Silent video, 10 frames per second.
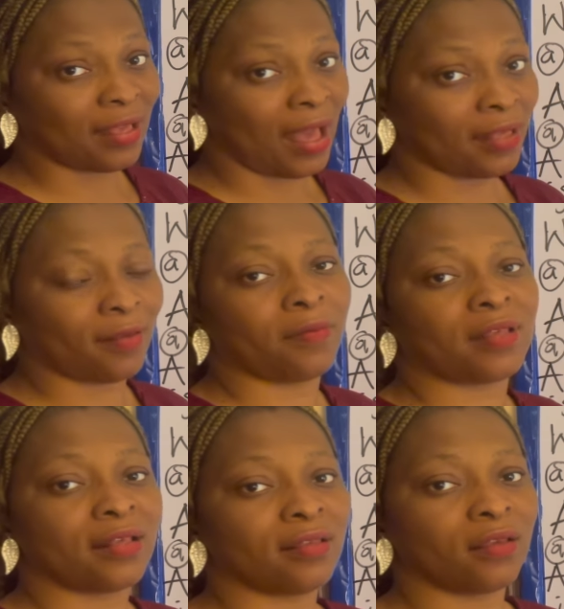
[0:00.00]
are?
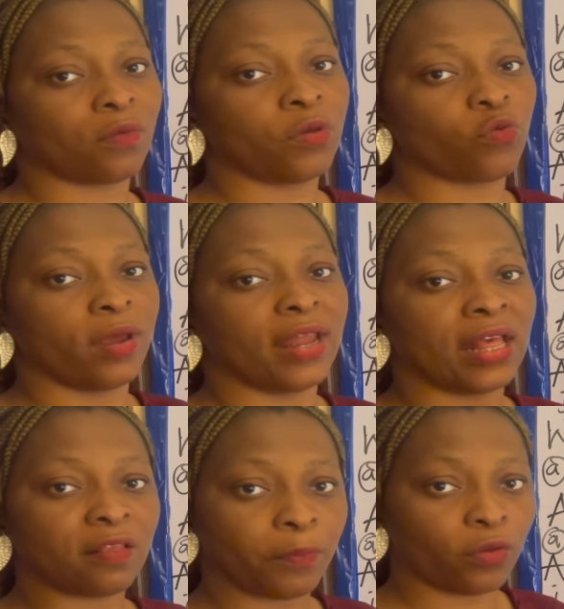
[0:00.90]
Substances which, when
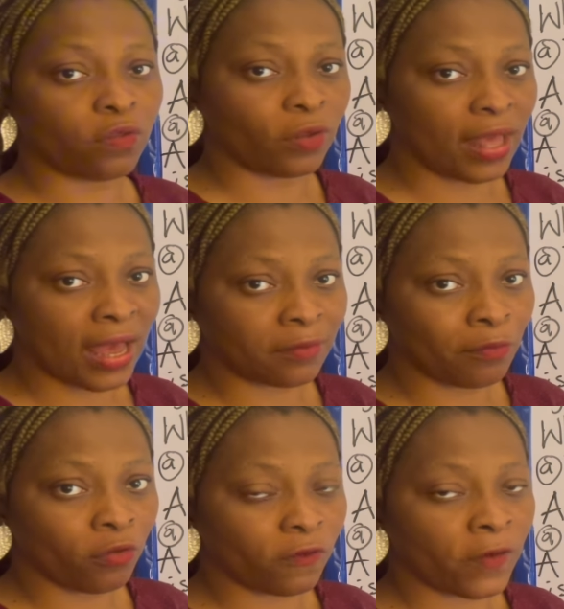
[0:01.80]
exposed to the
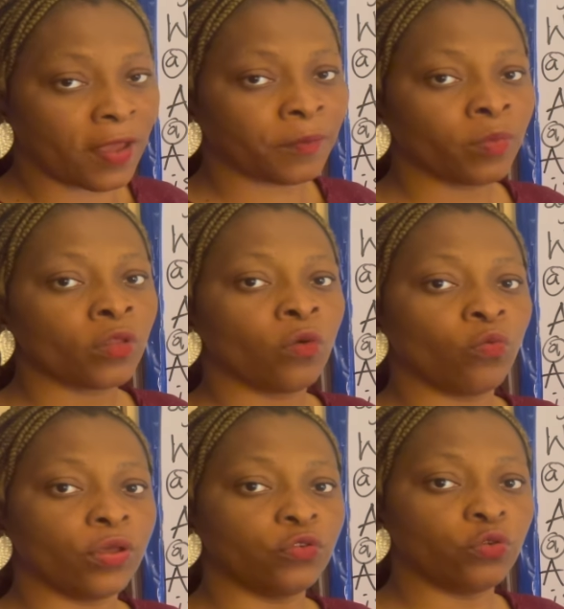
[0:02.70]
atmosphere,
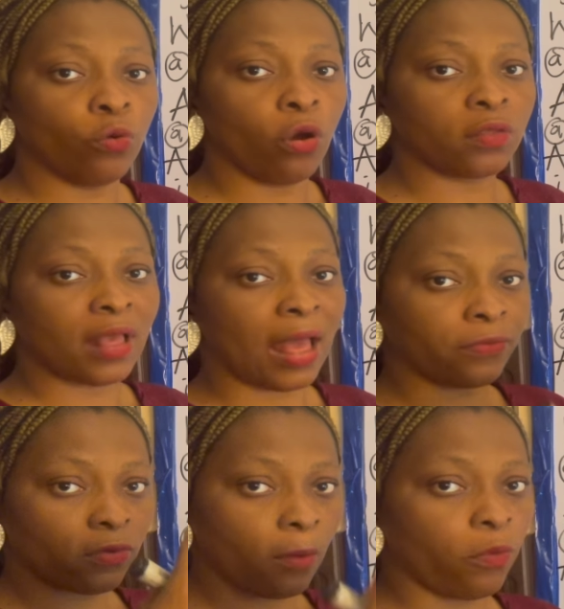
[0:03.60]
will do what?
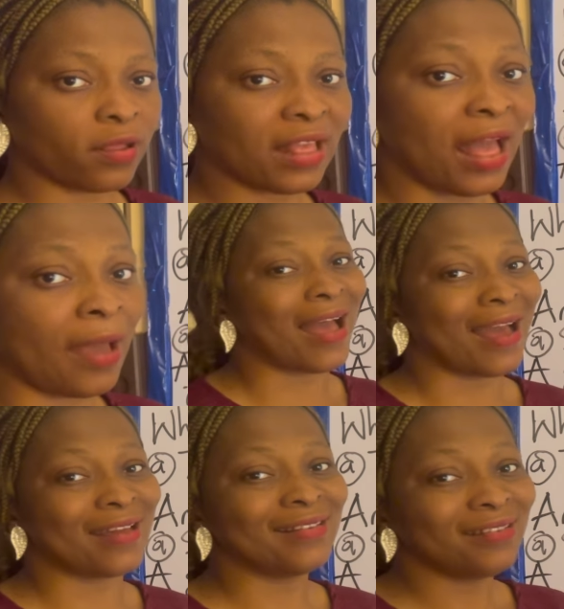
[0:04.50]
Absorb water
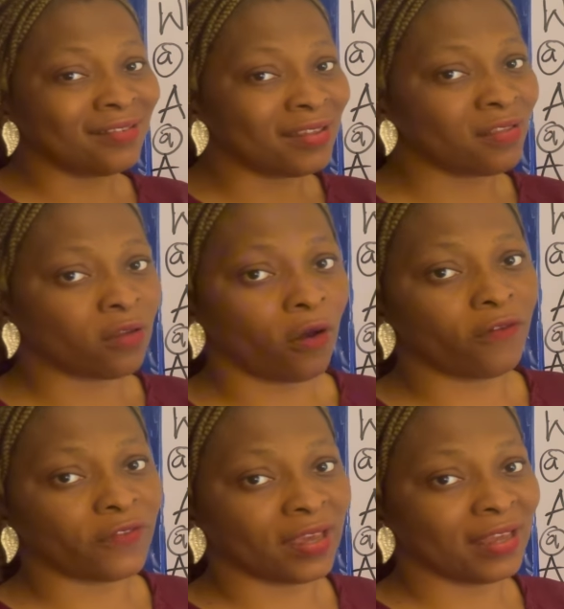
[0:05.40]
and
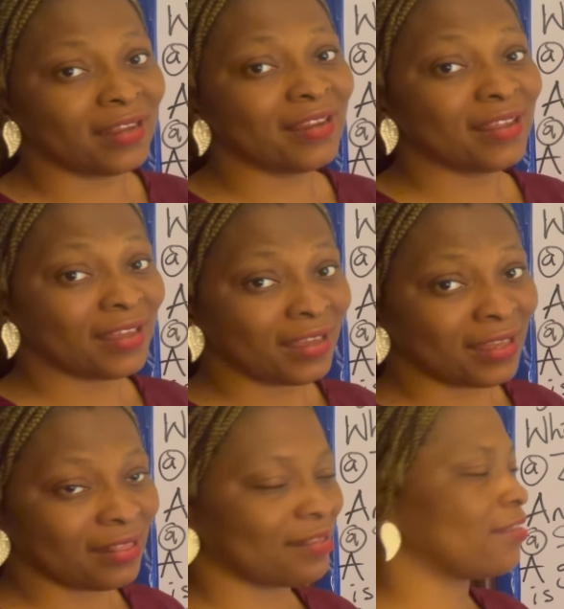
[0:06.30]
dissolve in
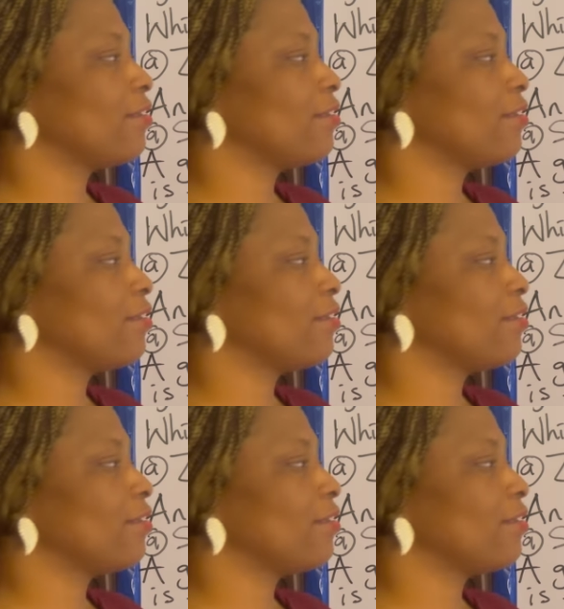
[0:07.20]
it.